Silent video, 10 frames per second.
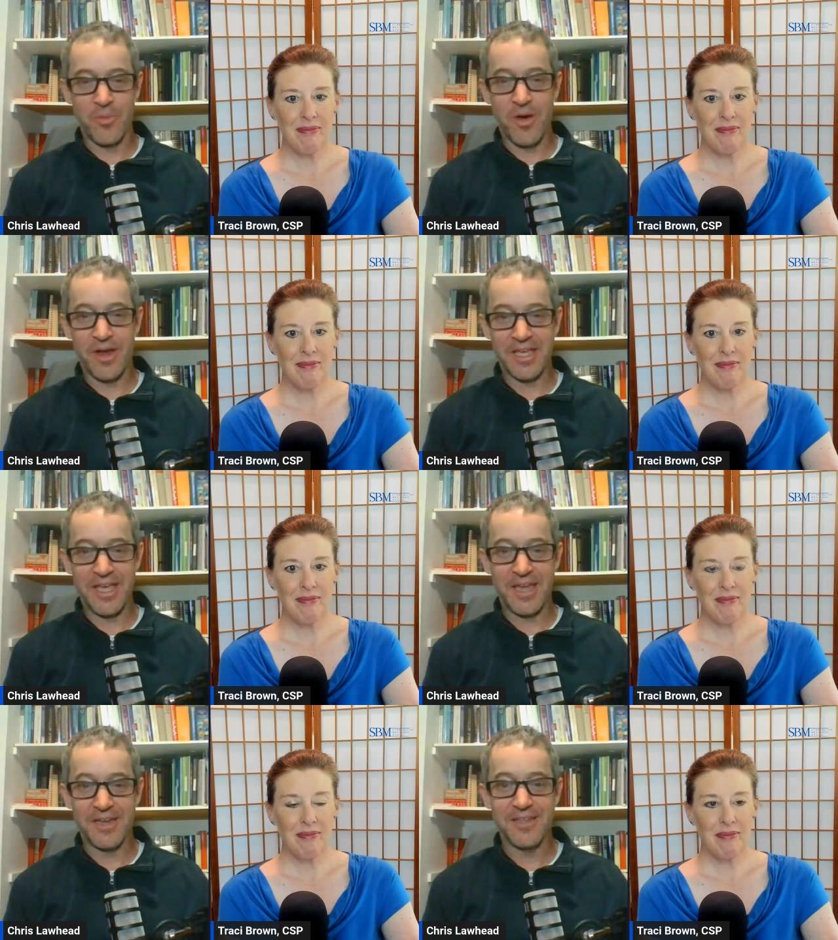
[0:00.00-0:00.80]
Speaker 1: hope you'll
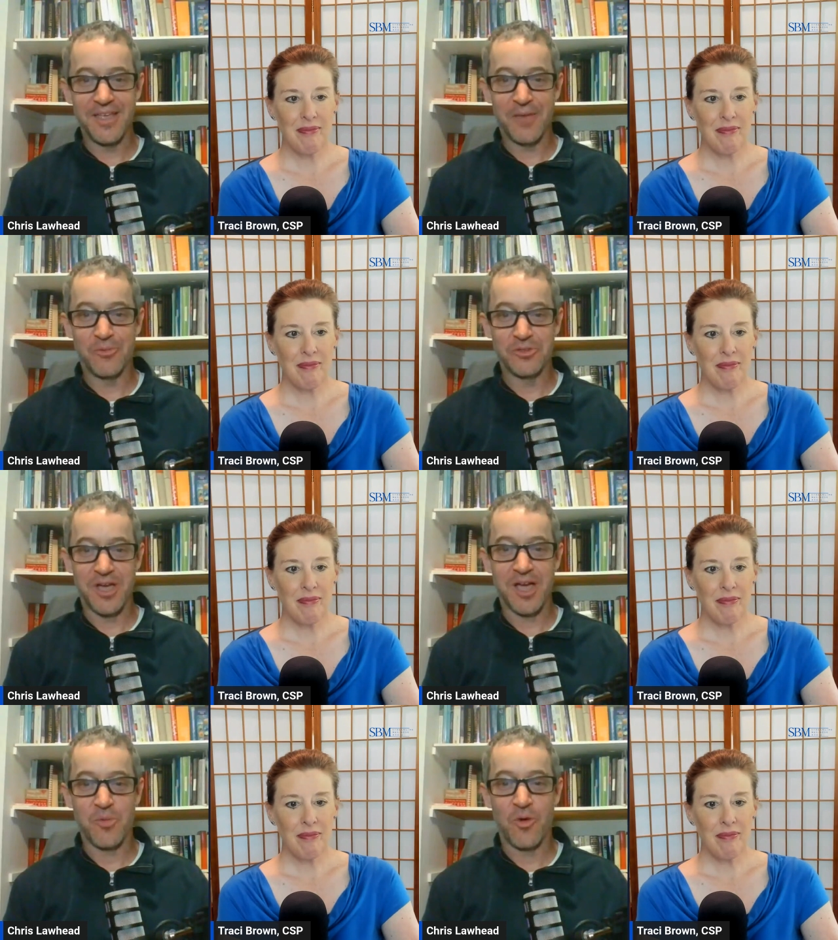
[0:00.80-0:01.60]
come on again
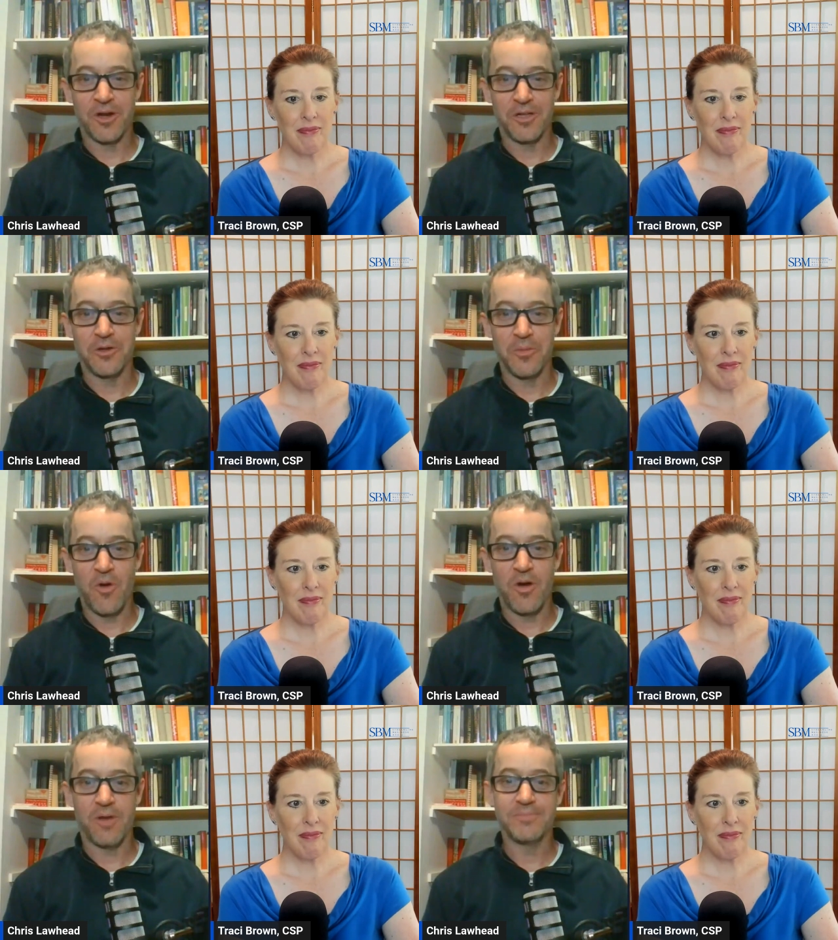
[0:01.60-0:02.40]
and we'll talk more and
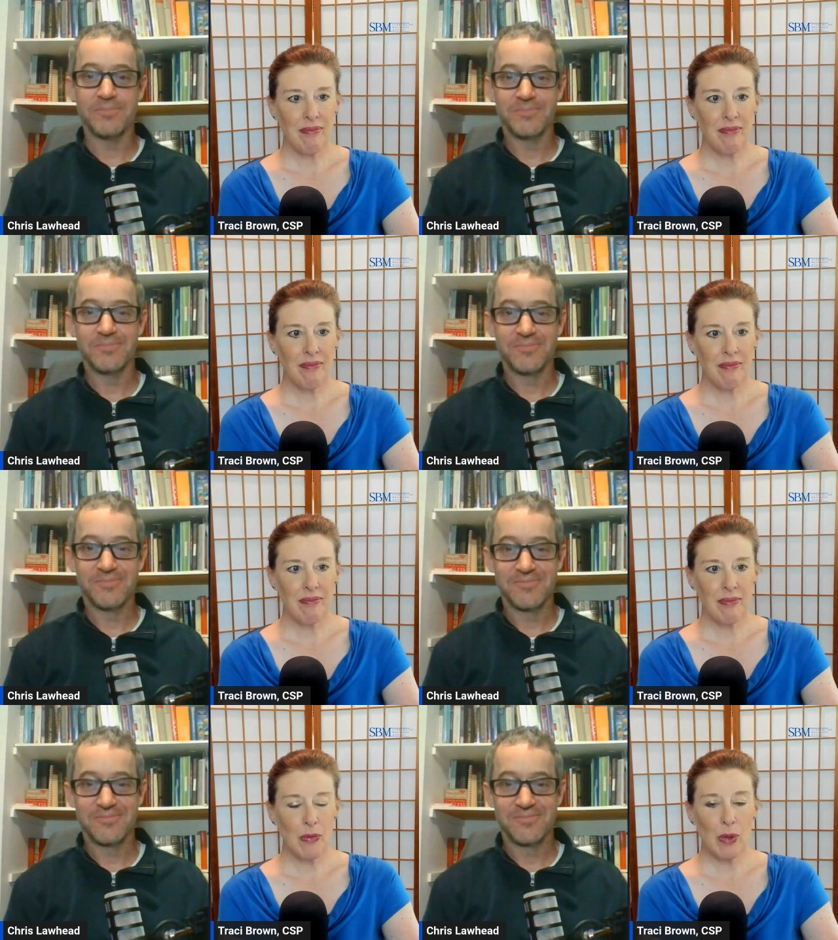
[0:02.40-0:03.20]
I'll learn more.
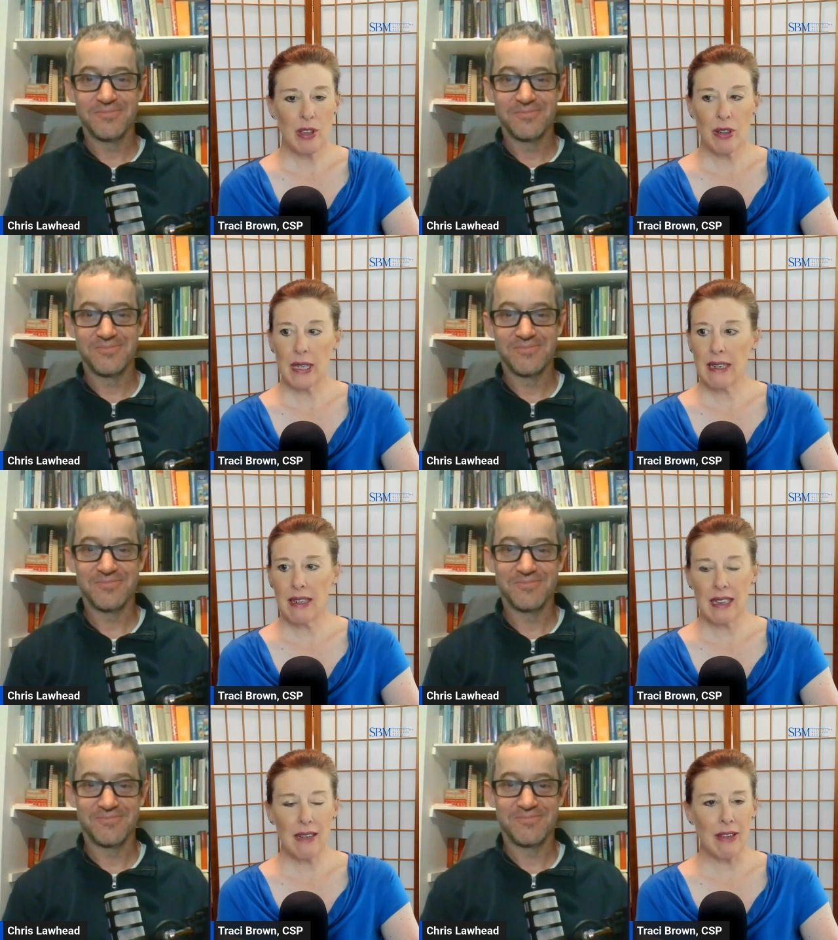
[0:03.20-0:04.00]
Speaker 2: We'll do it.
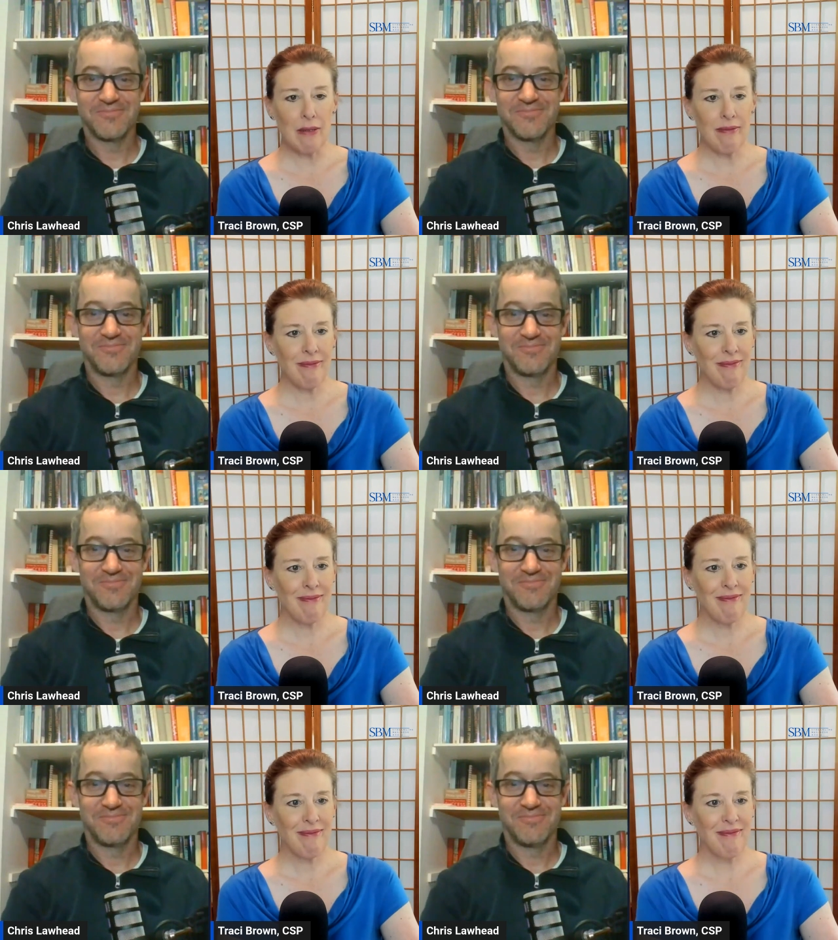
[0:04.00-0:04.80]
I love it.
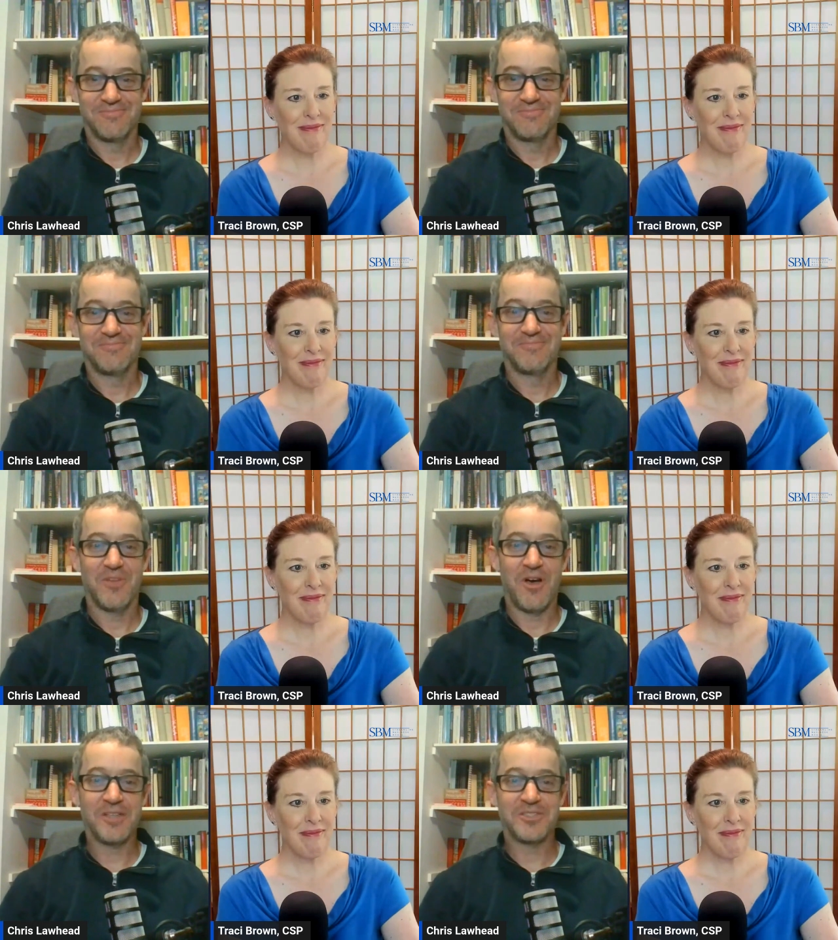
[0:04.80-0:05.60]

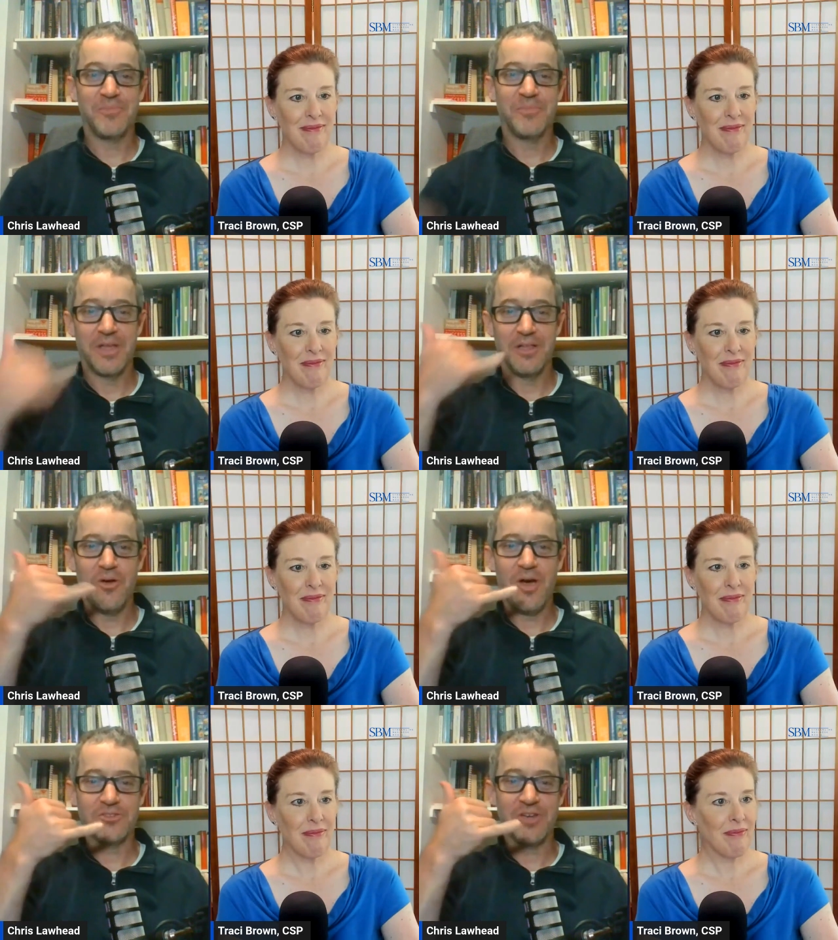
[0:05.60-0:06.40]
Speaker 1: Awesome.
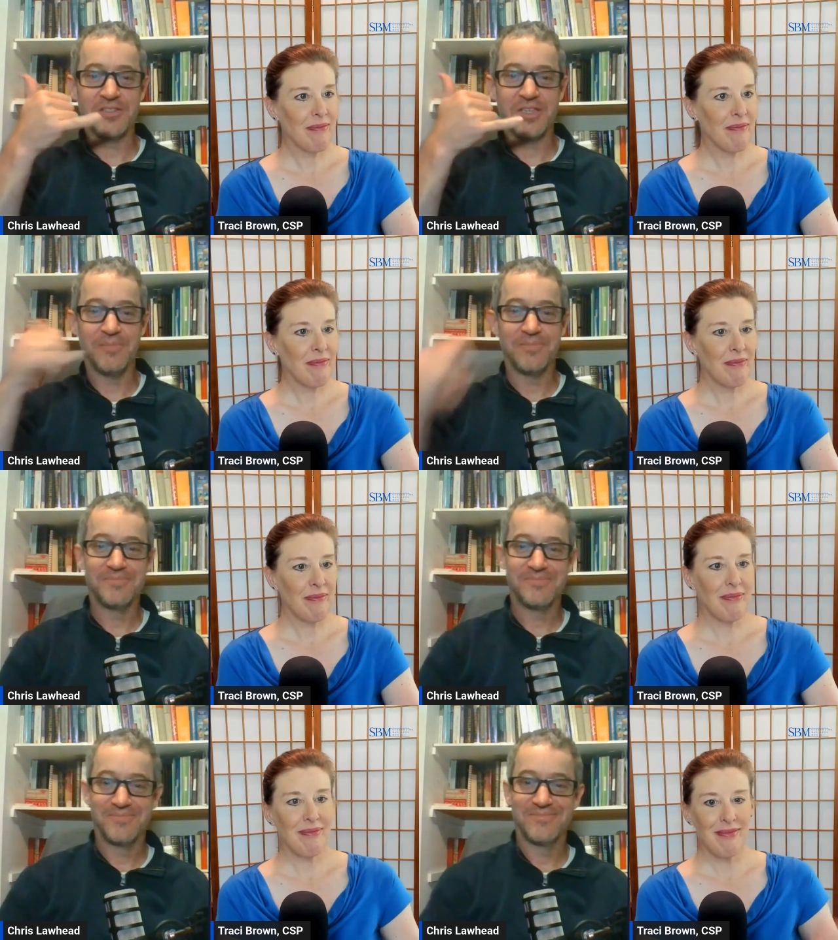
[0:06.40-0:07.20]
Aloha, Traci.
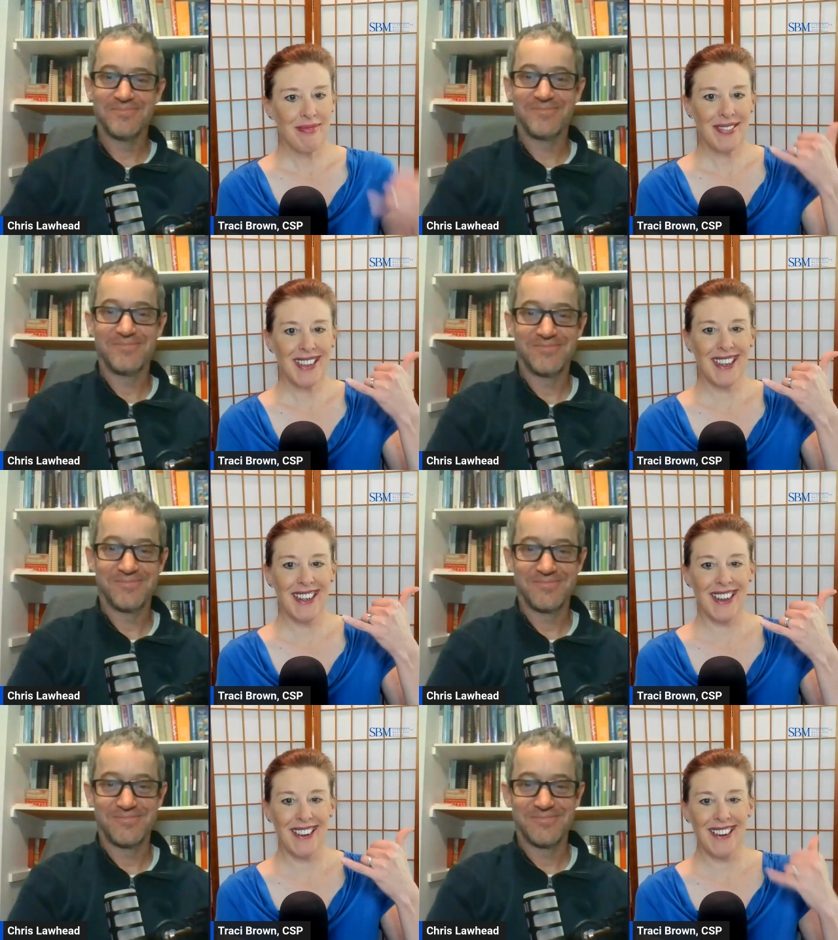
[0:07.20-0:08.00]

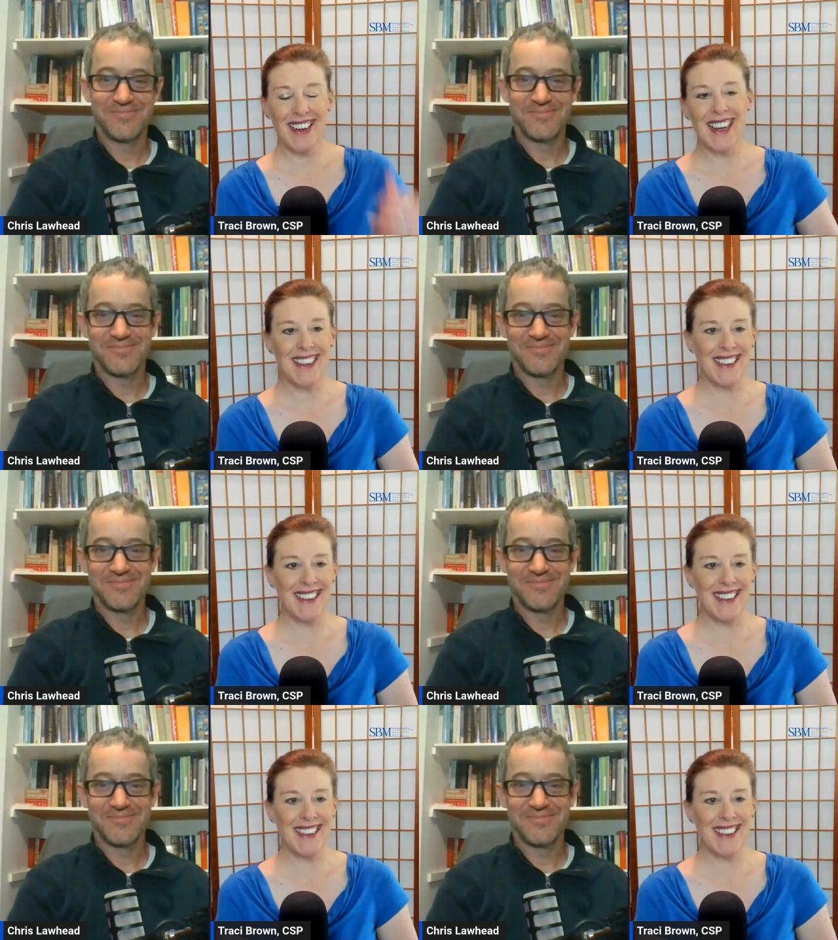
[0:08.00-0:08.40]
Aloha.